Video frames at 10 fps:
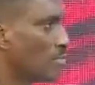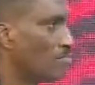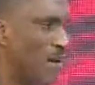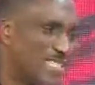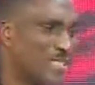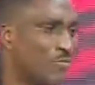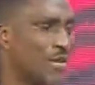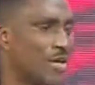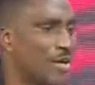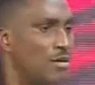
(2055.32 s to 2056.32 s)
Passive
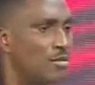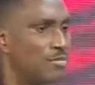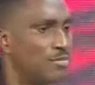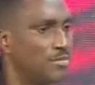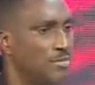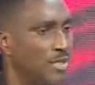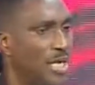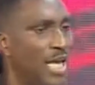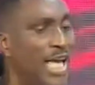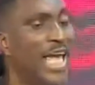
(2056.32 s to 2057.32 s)
income.
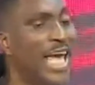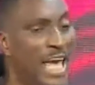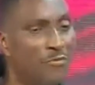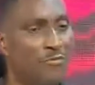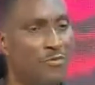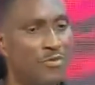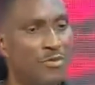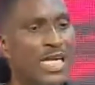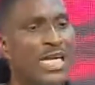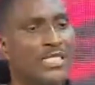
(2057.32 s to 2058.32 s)
If
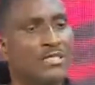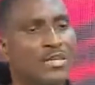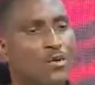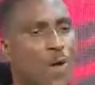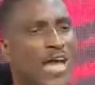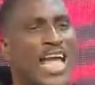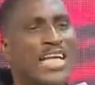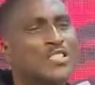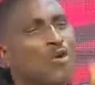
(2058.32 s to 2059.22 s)
it requires